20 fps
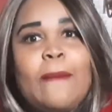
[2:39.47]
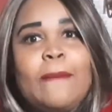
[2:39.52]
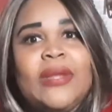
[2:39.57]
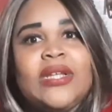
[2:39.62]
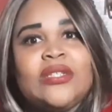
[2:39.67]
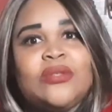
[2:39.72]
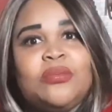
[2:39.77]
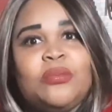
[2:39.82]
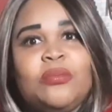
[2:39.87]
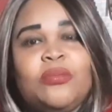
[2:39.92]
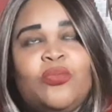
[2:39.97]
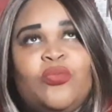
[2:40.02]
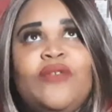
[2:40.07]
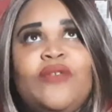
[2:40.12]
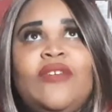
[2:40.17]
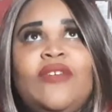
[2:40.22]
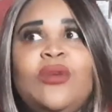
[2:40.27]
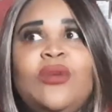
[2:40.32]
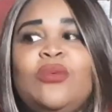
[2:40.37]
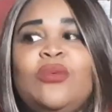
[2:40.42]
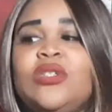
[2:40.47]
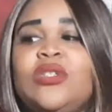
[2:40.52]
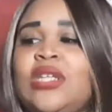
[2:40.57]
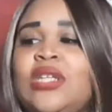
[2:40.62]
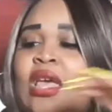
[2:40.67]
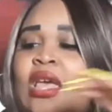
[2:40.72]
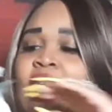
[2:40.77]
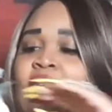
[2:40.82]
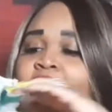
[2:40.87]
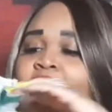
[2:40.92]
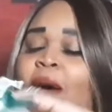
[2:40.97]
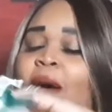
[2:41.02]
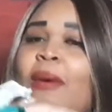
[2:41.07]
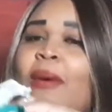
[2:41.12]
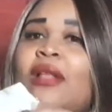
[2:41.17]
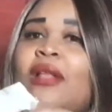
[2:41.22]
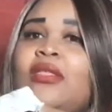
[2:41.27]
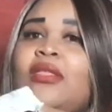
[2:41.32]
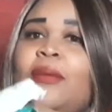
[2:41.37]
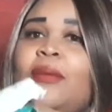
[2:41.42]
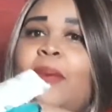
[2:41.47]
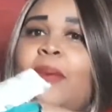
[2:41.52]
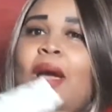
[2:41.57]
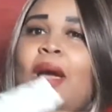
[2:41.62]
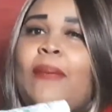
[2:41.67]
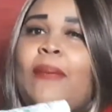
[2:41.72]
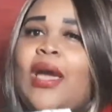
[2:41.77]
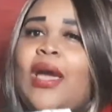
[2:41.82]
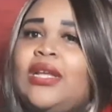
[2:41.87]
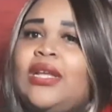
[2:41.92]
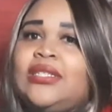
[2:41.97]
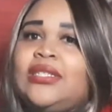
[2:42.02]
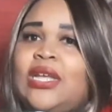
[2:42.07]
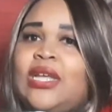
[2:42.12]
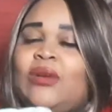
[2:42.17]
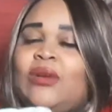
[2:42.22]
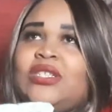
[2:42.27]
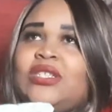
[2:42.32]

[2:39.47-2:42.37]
mixed reviews about the Popeye sandwich.